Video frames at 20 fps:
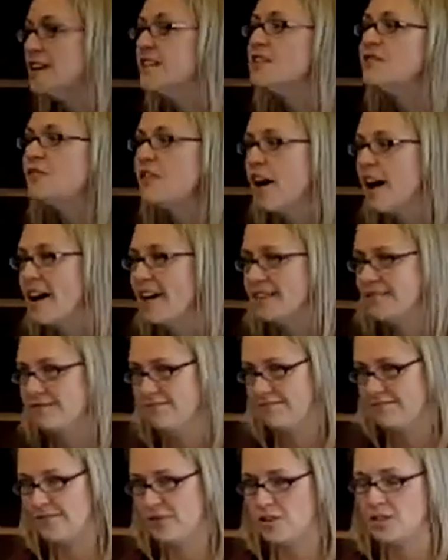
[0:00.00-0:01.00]
he's fine.
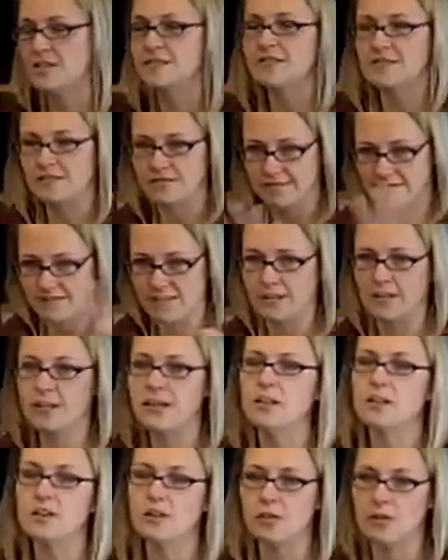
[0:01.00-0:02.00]
Just, he'll
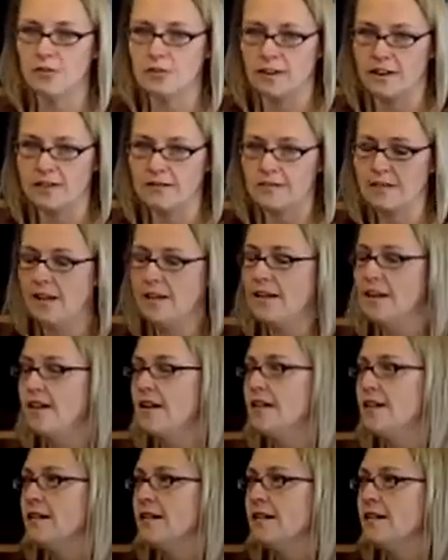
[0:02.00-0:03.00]
get over it.
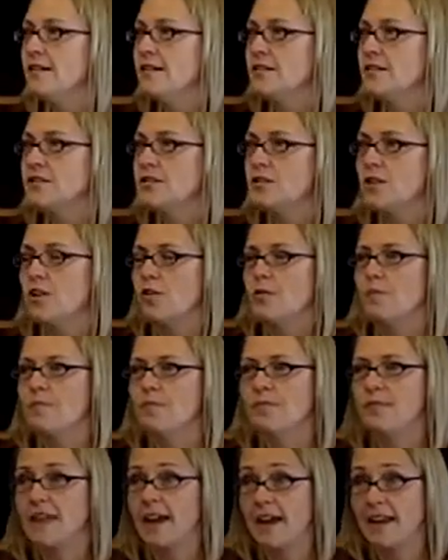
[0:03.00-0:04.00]
So
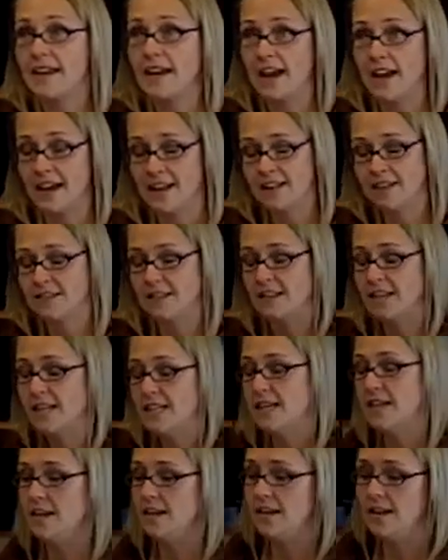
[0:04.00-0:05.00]
that night,
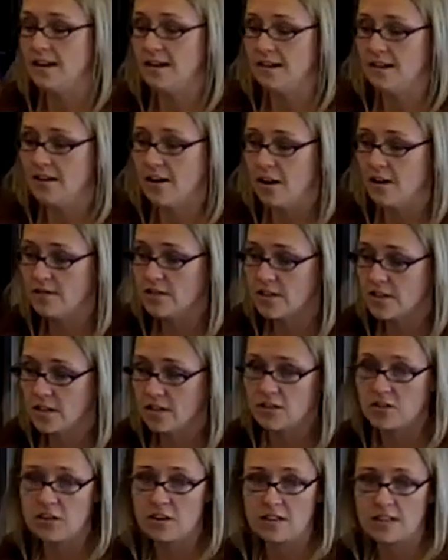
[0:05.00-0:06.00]
he all of a
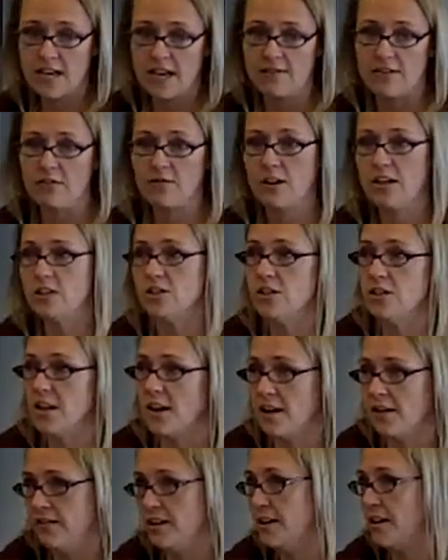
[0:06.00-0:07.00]
sudden starts having raging
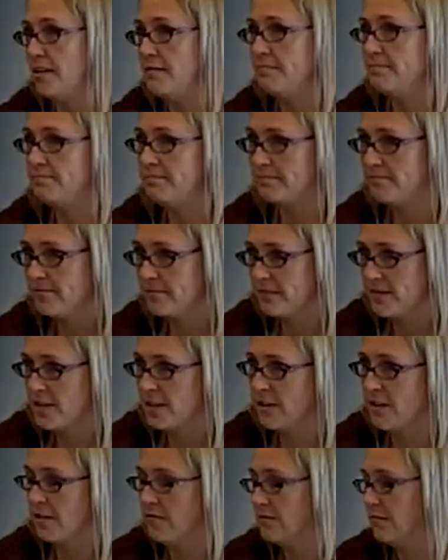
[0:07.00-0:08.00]
diarrhea.
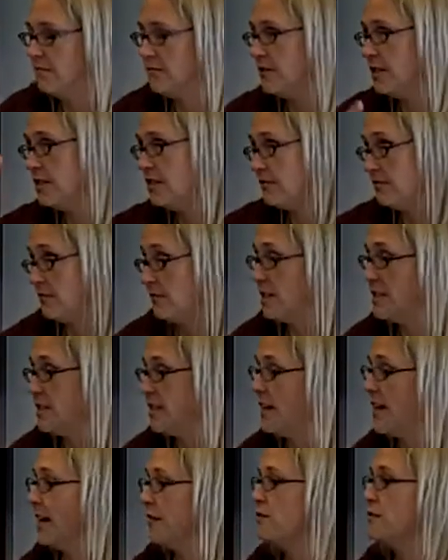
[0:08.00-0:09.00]
So one
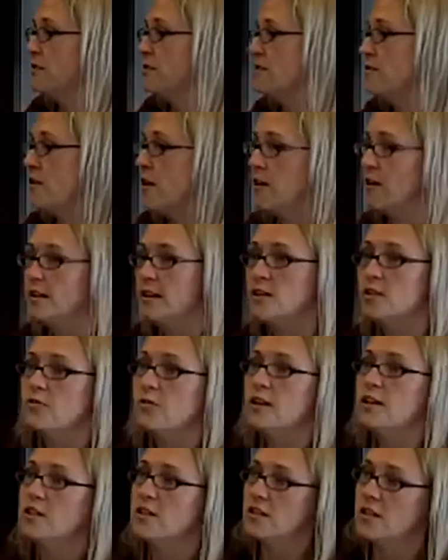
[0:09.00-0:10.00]
day after his fall, he
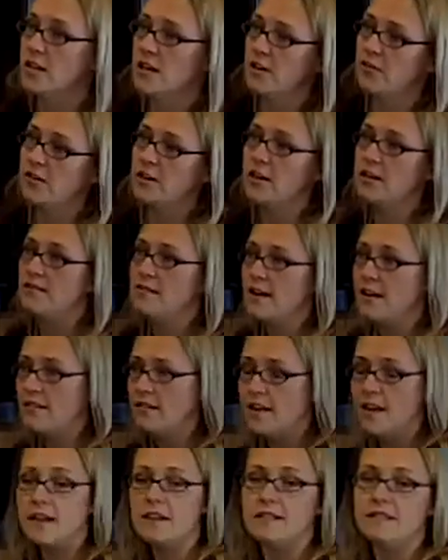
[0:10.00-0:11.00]
has raging diarrhea.
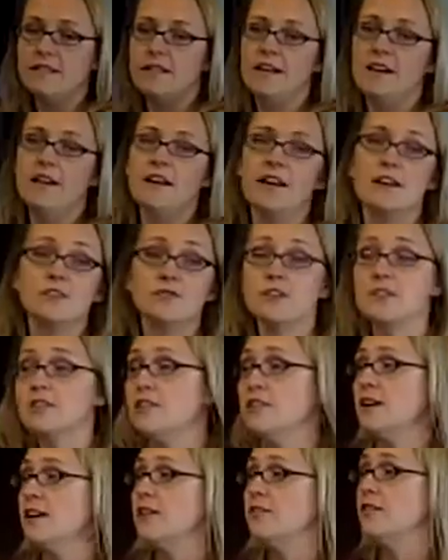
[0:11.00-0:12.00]
And then has
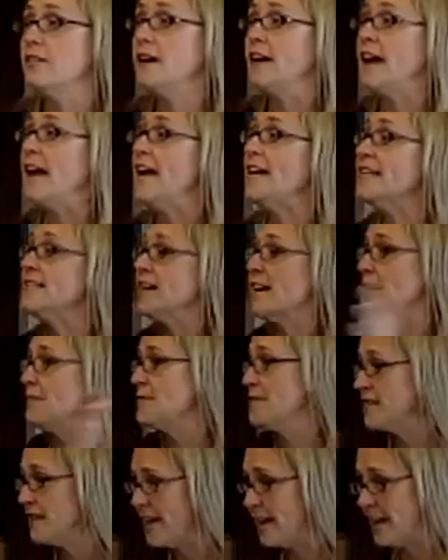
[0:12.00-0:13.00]
raging diarrhea 8
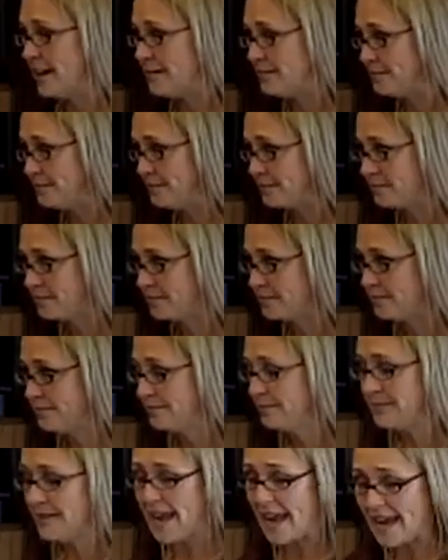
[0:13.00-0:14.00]
times a day.
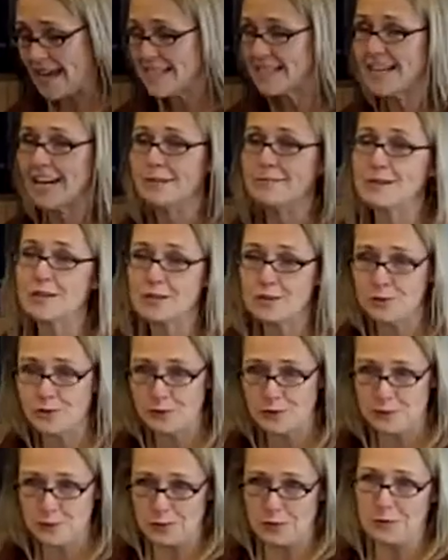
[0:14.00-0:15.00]
8 times, he's
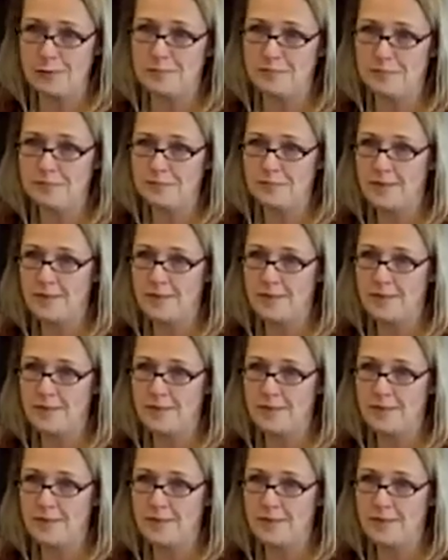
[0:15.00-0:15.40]
2 years old.